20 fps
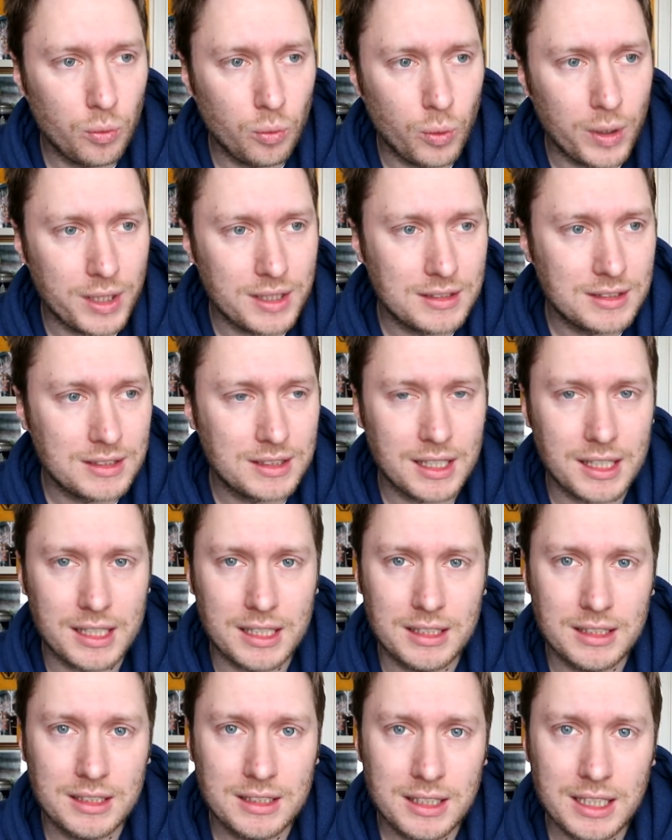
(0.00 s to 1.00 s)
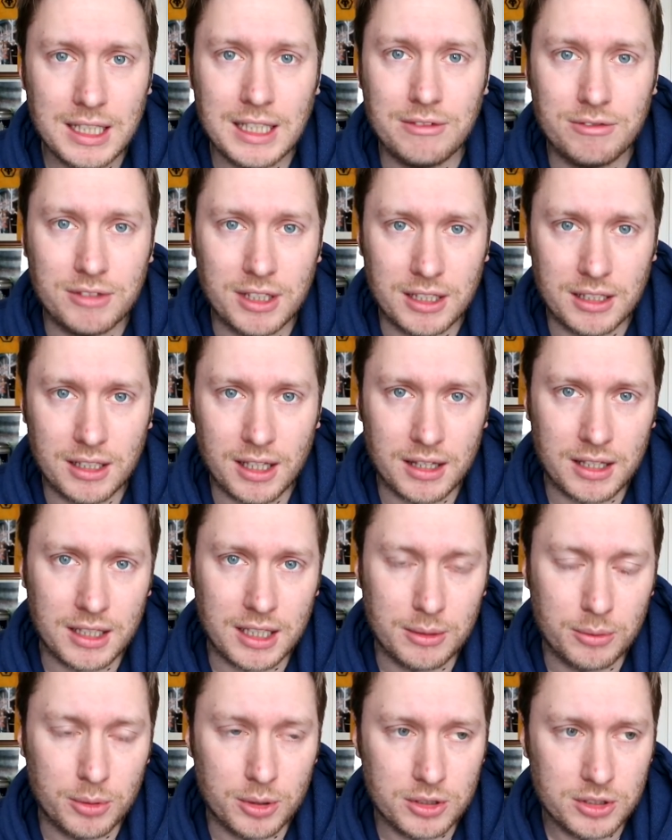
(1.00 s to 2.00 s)
Wednesday evening, I
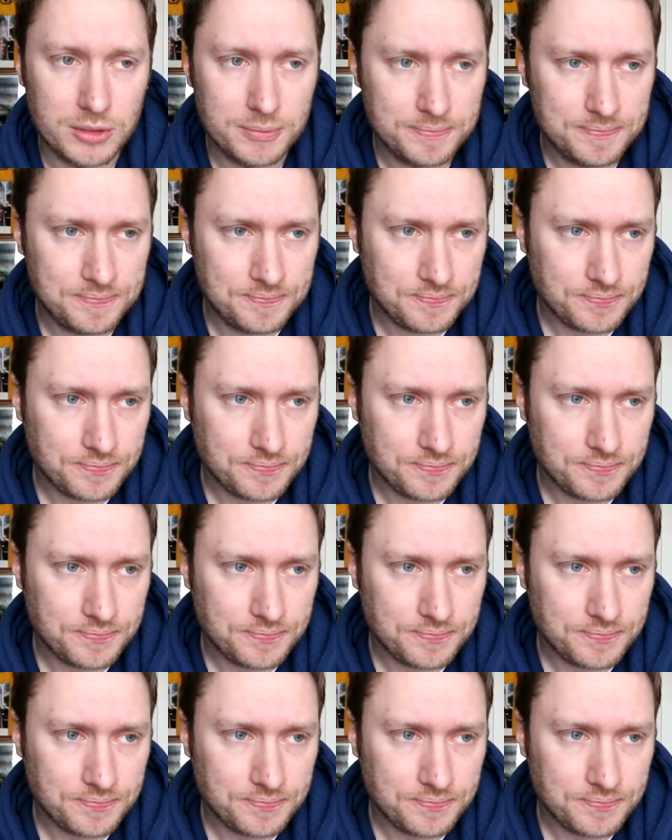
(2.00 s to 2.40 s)
think it was,